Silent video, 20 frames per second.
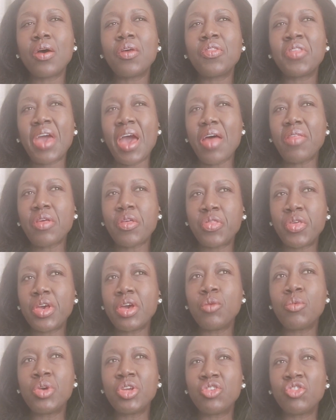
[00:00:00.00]
the other
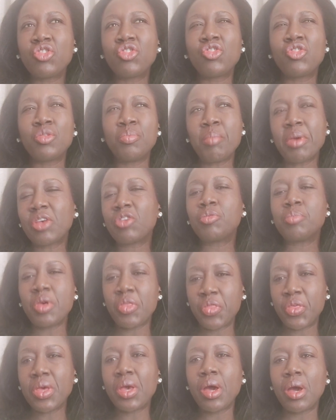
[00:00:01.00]
thing which makes me
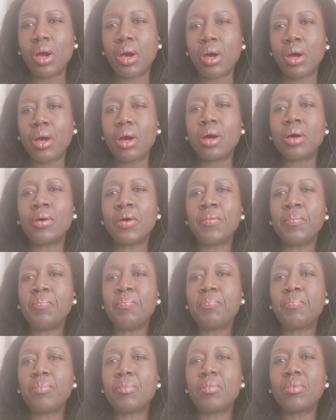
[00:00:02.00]
think
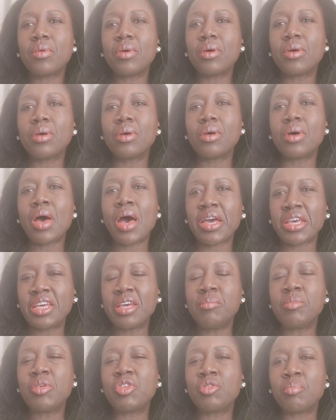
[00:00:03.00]

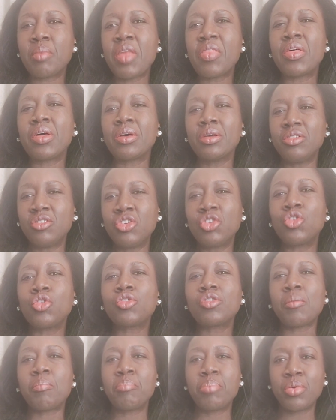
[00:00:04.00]
Hakimi's mother did
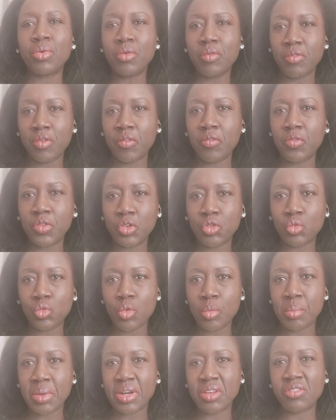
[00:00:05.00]
not approve of this
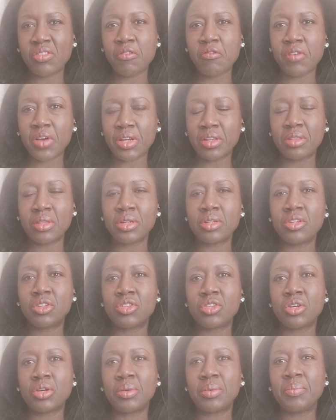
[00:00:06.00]
woman is the fact
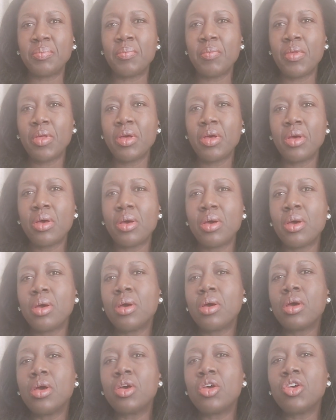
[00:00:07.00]
that
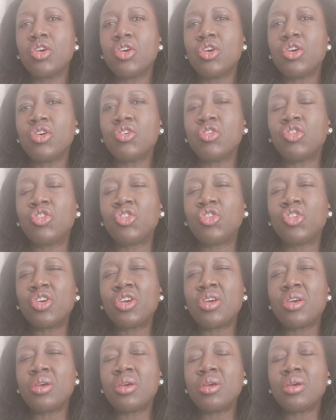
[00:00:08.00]

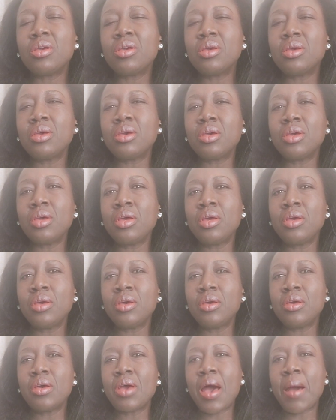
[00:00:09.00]

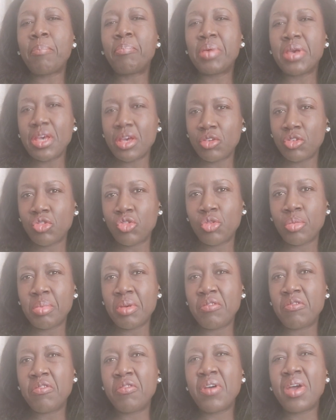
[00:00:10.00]
she appears to
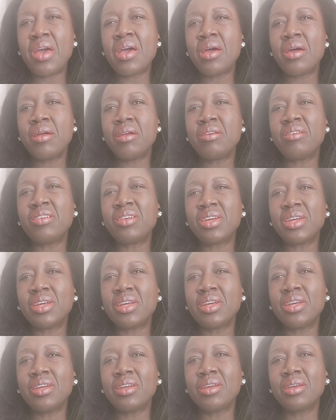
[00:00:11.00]
be
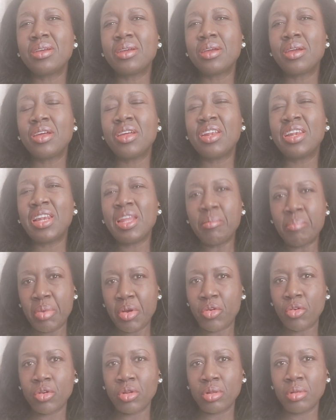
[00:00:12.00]
very
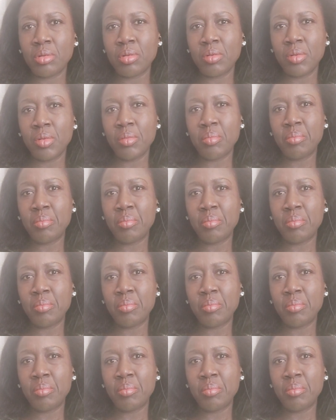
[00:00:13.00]
liberal.